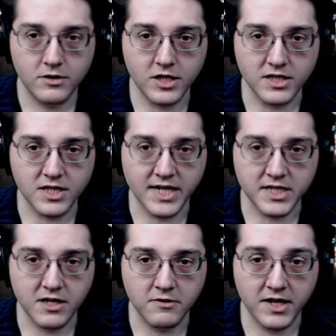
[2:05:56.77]
Just like
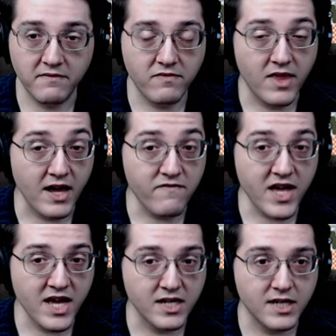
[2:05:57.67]
so, they they
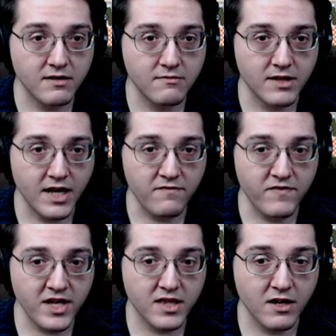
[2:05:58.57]
fit, they
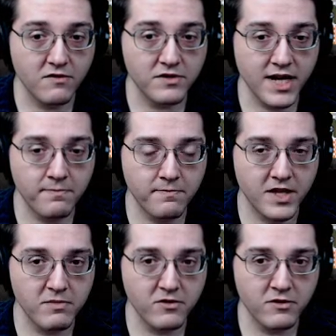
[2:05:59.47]
fit, they overlap,
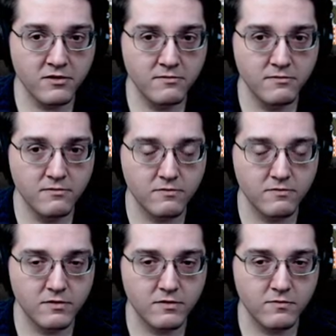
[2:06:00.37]
they mirror
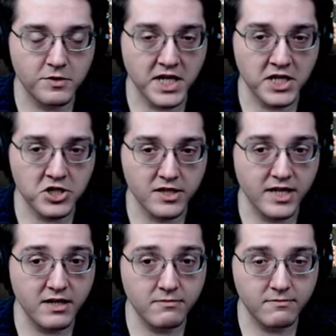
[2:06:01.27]

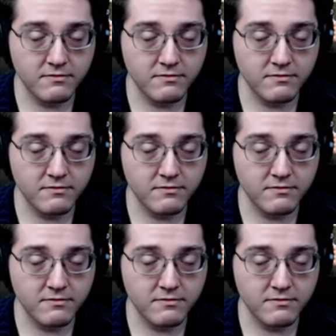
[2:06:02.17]
rotationally